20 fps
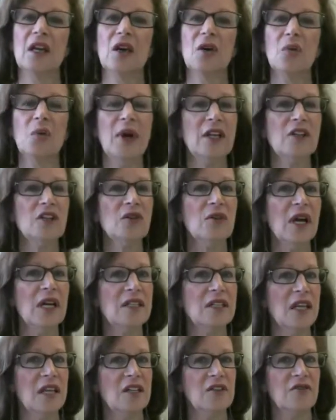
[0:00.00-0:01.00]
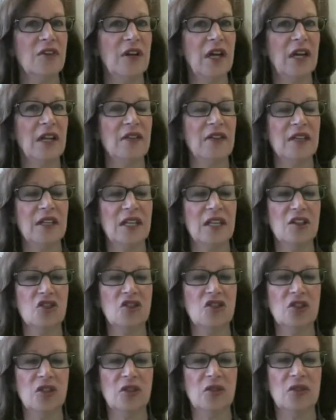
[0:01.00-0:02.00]
When you're identifying the
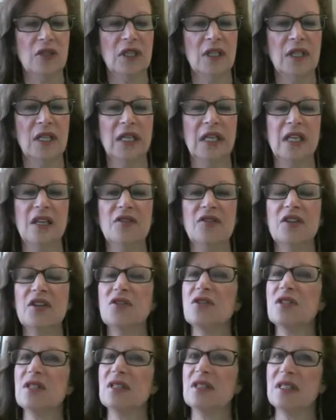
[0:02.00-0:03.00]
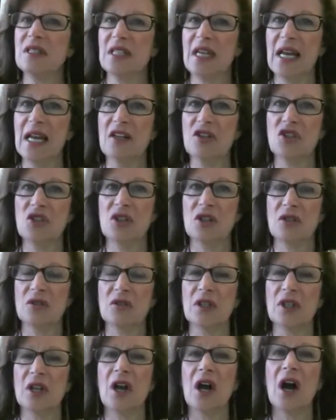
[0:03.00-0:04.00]
issue, if there's a
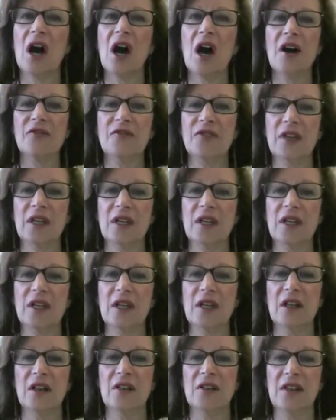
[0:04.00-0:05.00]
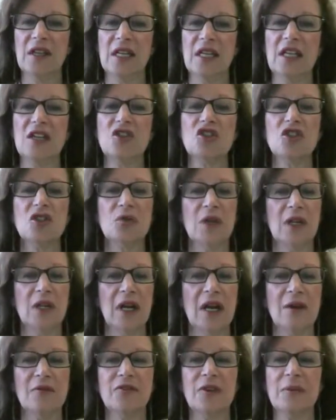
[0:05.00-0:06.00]
statute, often the issue will
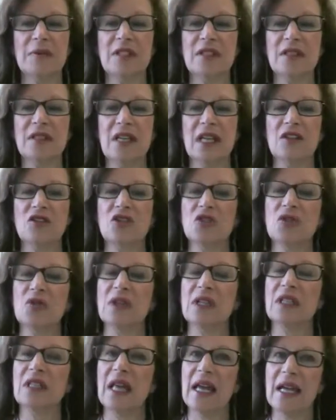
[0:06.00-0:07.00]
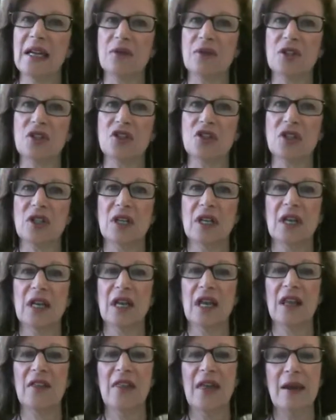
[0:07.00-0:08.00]
come from the statutory language.
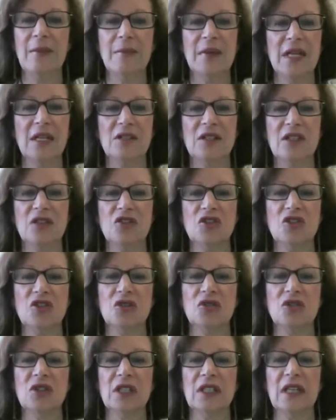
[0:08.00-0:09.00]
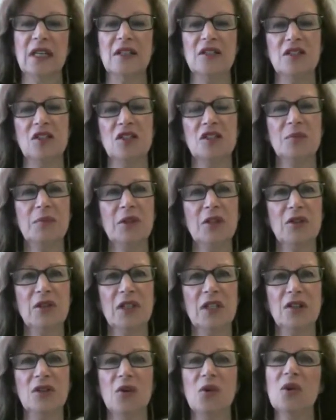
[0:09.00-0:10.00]
That means it's usually a
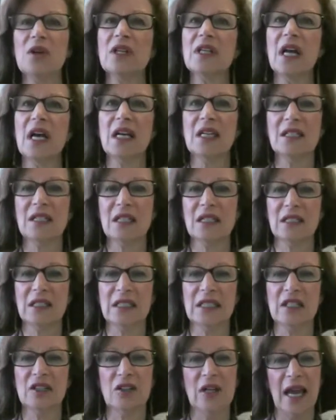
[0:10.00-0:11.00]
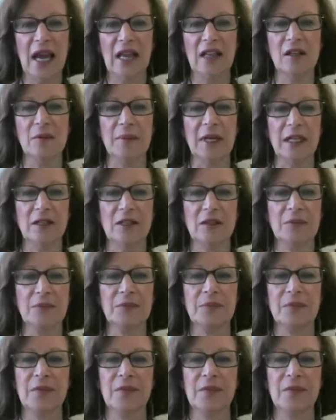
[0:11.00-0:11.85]
disputed or an unclear element.